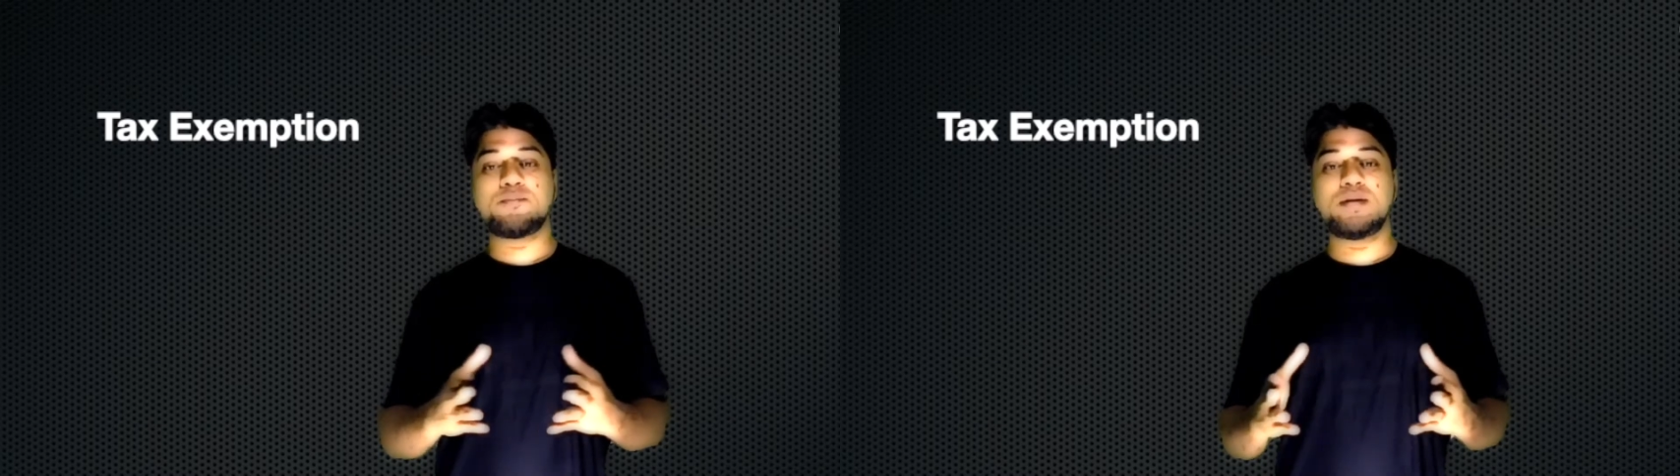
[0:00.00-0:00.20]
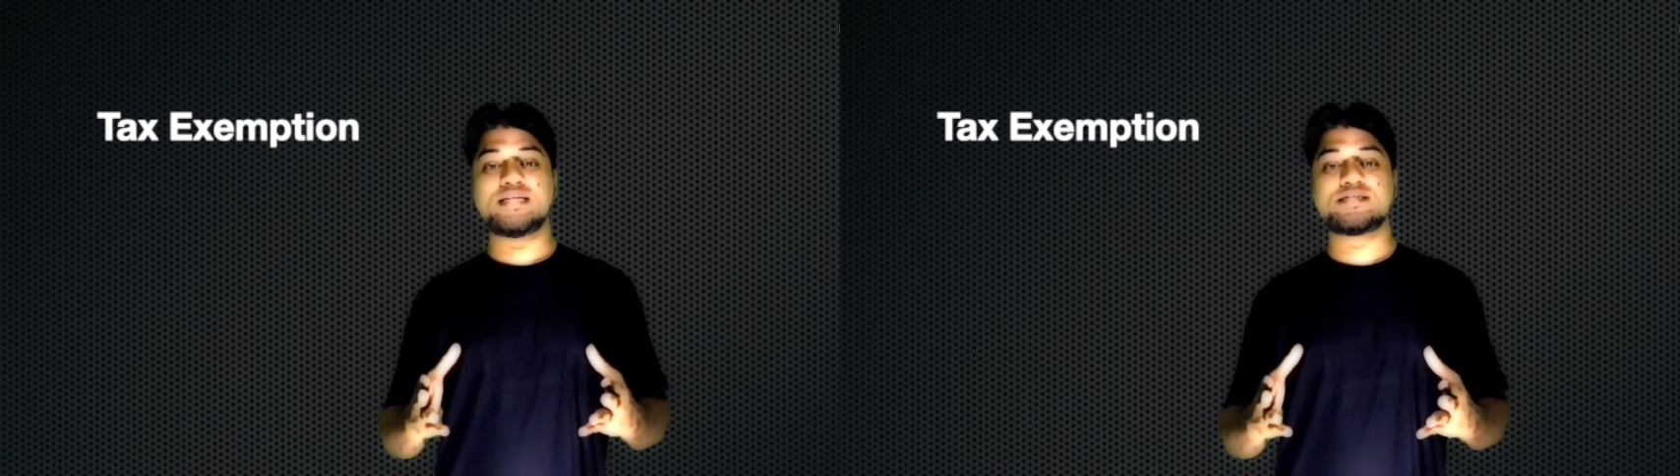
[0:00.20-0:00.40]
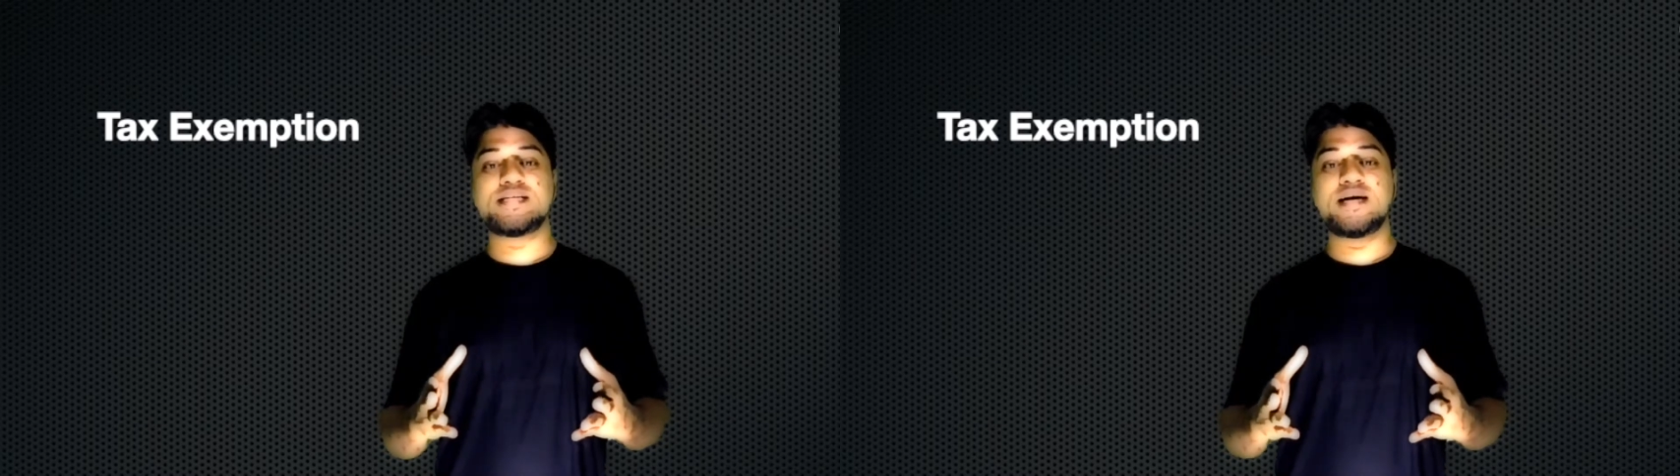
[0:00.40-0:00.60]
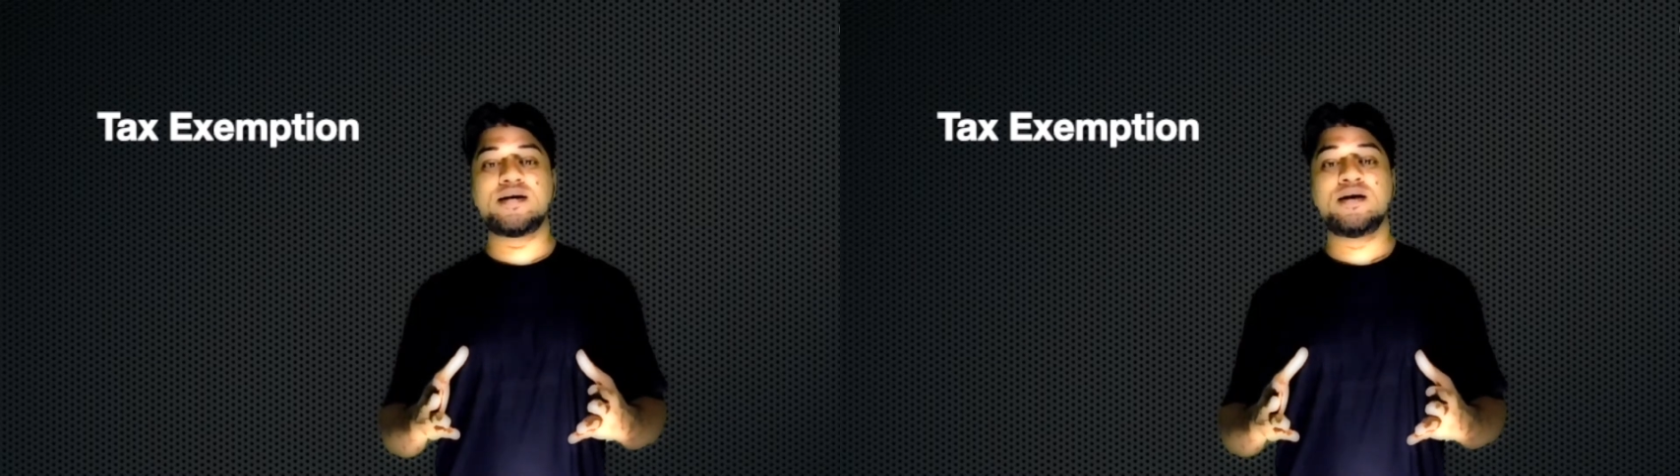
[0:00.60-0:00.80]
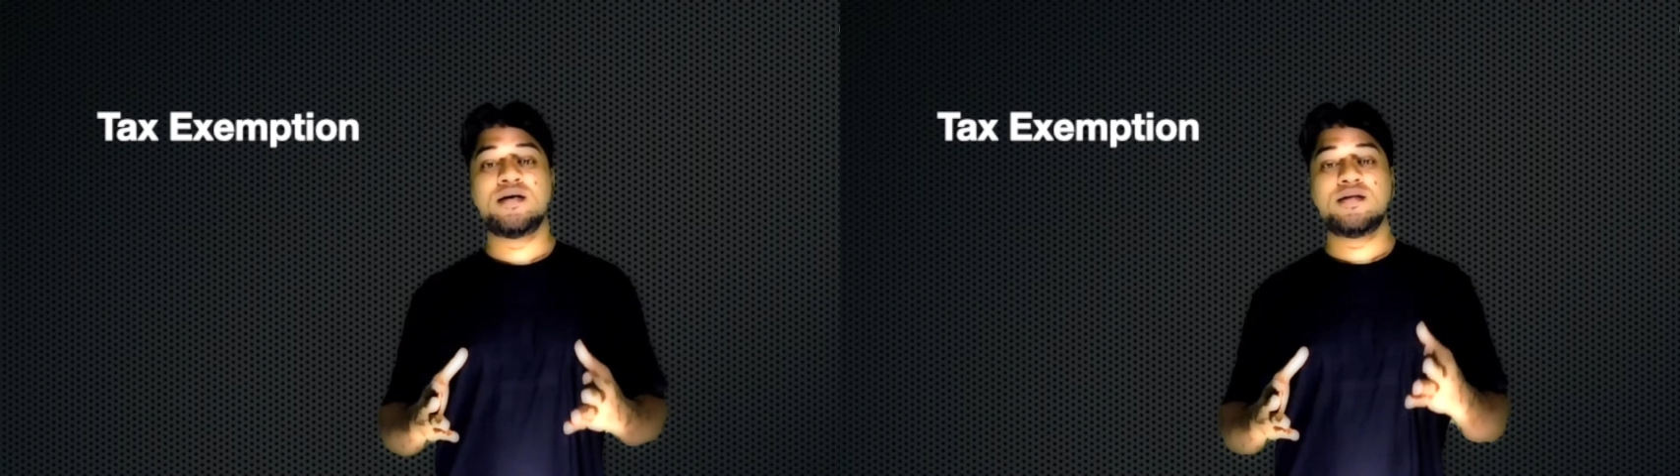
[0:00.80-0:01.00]
It means
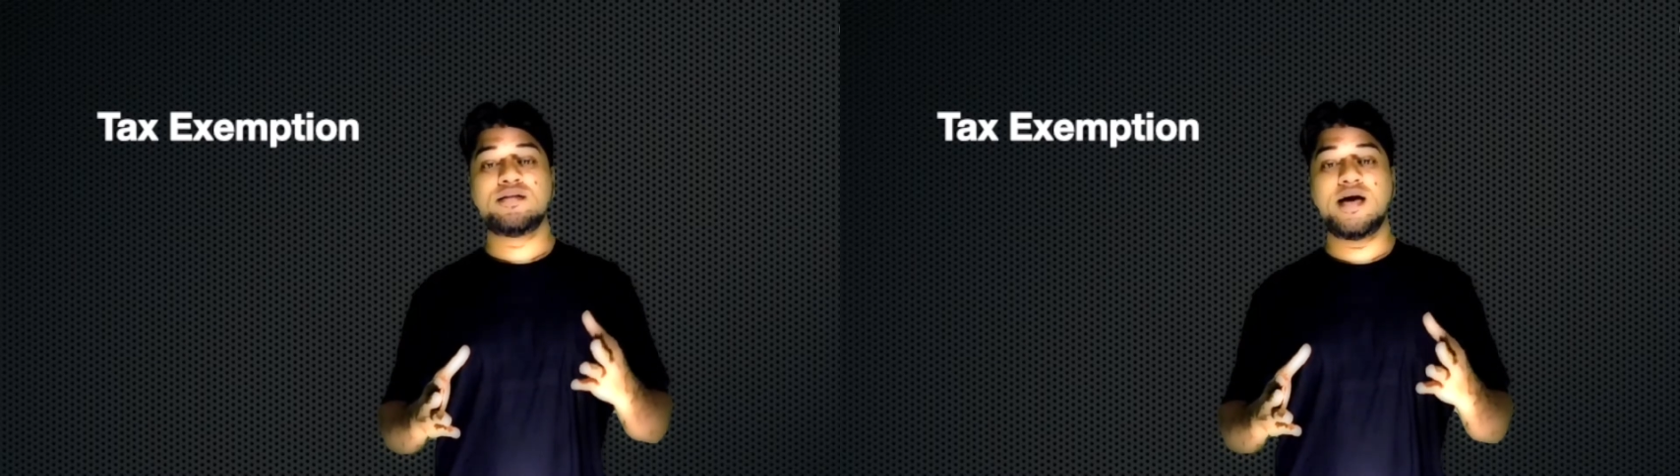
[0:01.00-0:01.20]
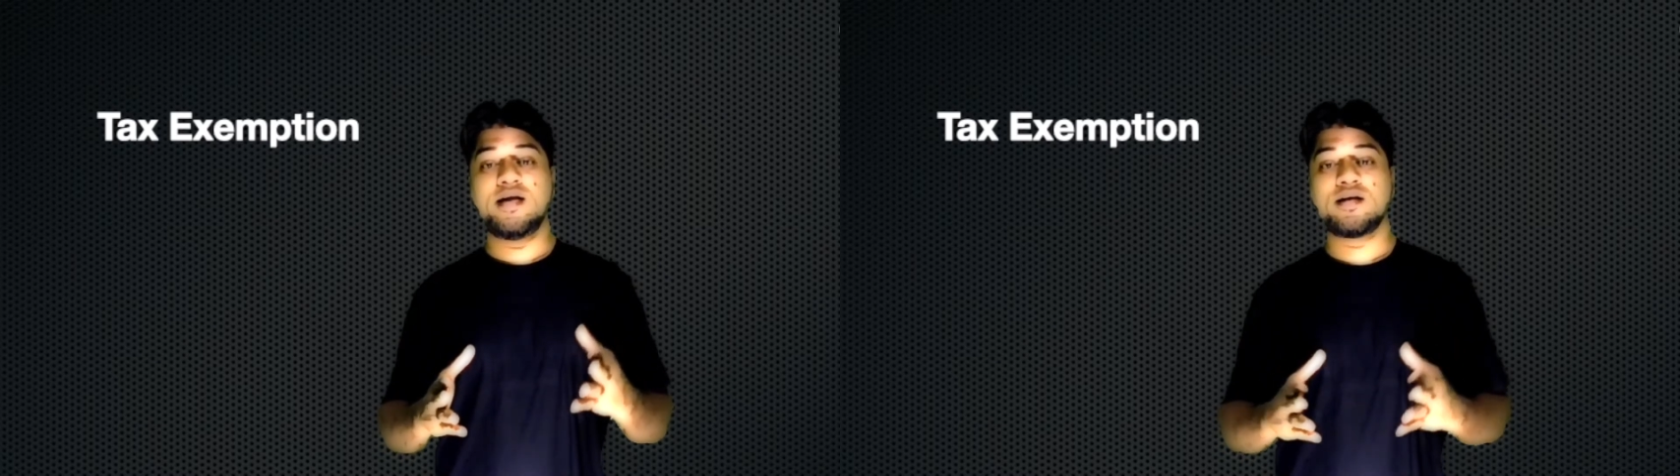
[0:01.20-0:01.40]
that the